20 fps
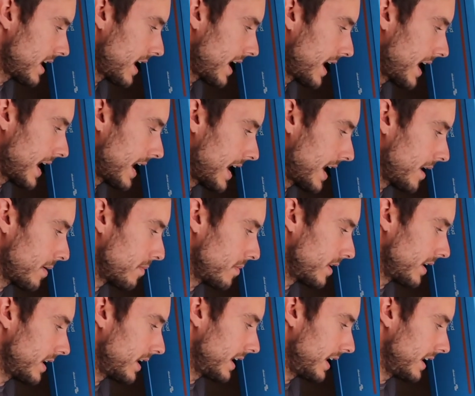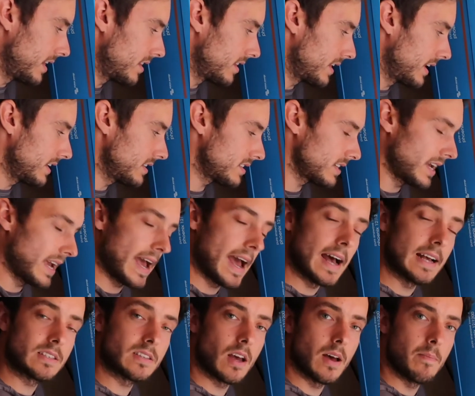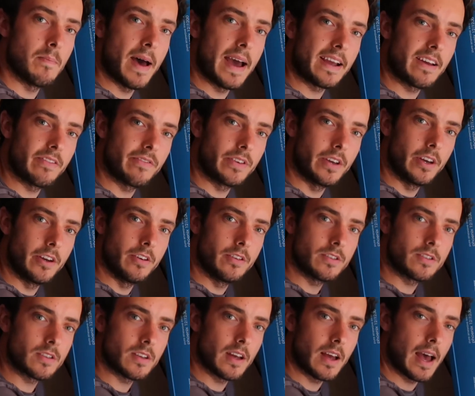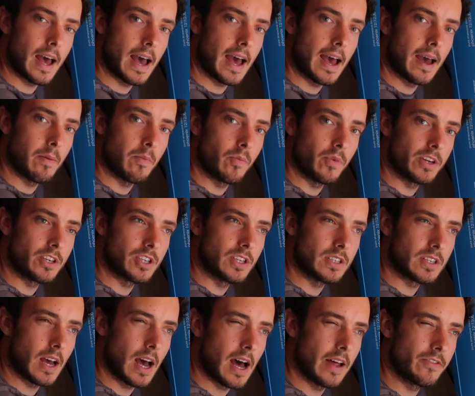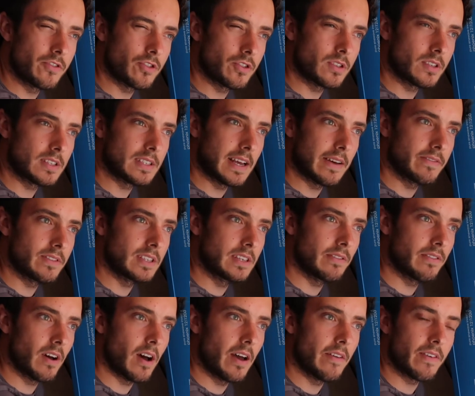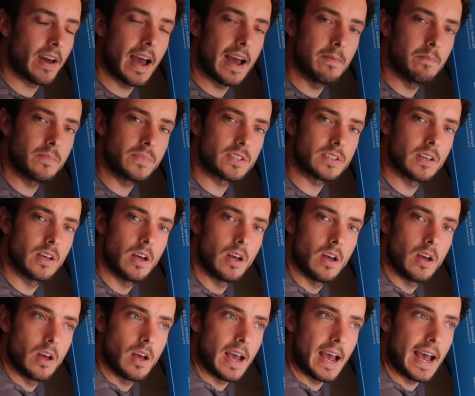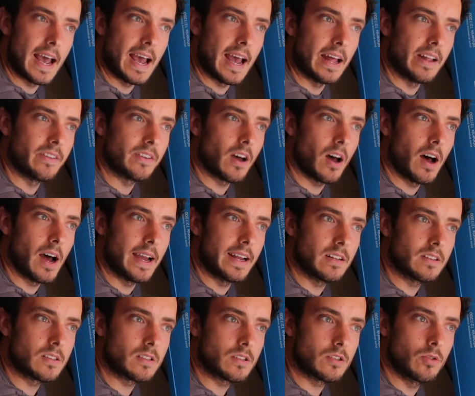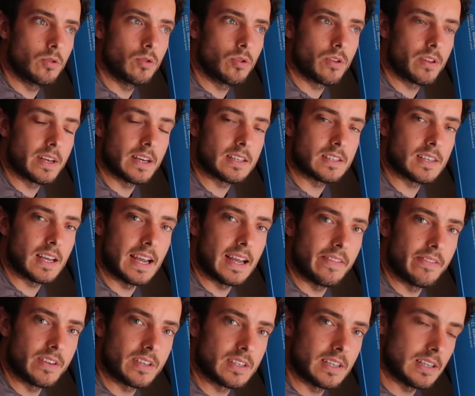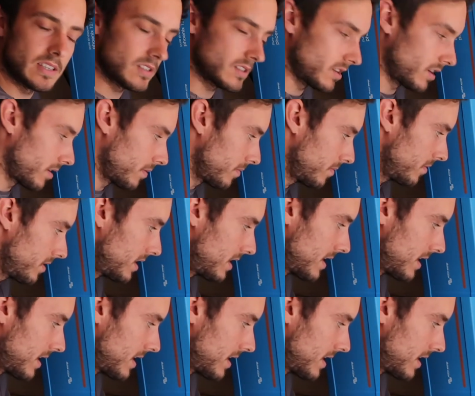In this it has a mega fuse, which is 175 amps, and I install this in the system